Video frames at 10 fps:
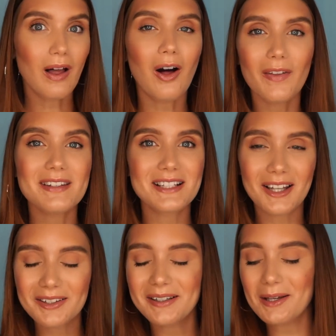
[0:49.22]
All the
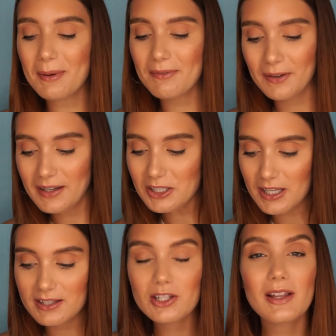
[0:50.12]
decluttering of my
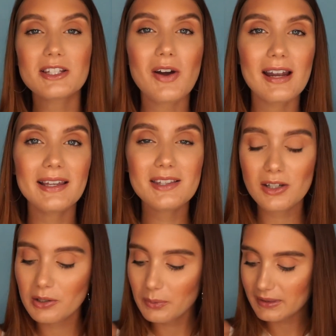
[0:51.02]
foundation. So let's go ahead and get
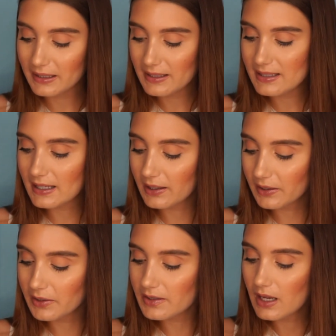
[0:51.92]
started with the
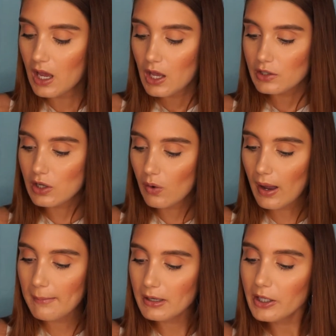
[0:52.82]
concealers. So
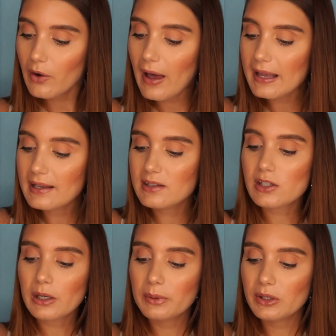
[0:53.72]
I'm going to go ahead and
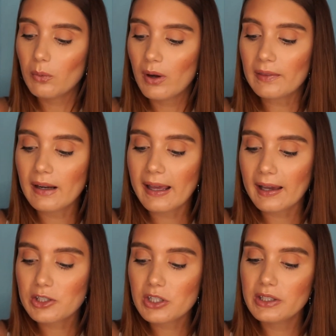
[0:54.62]
start with the one that I
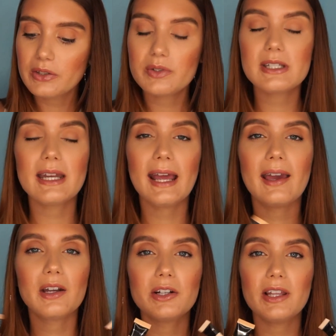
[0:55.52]
actually used today
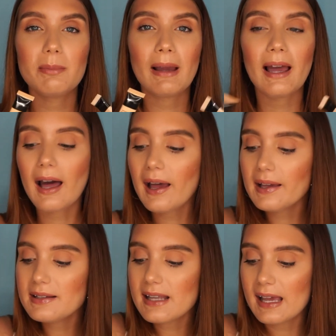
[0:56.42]
underneath my
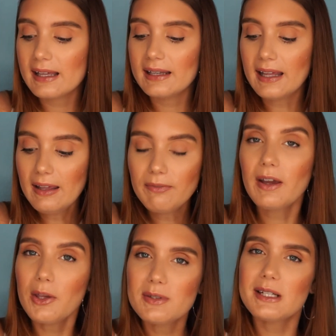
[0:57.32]
eyes. And if I
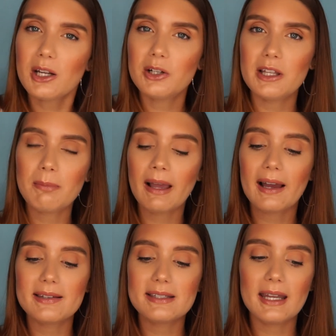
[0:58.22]
used it underneath my
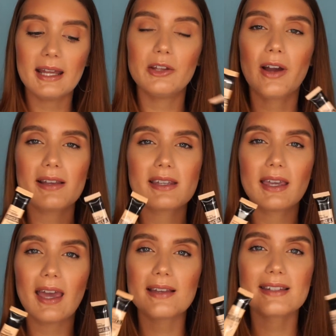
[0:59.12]
eyes today, you guys can
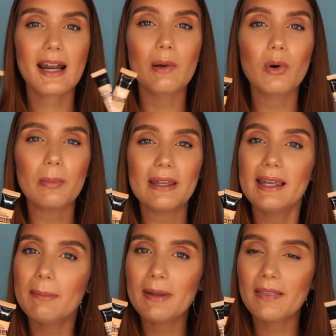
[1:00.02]
guess that I will be
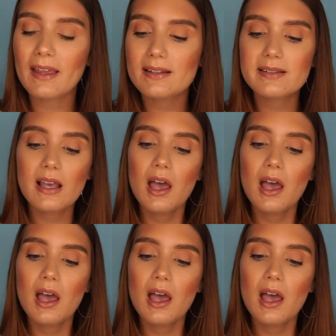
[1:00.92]
keeping this.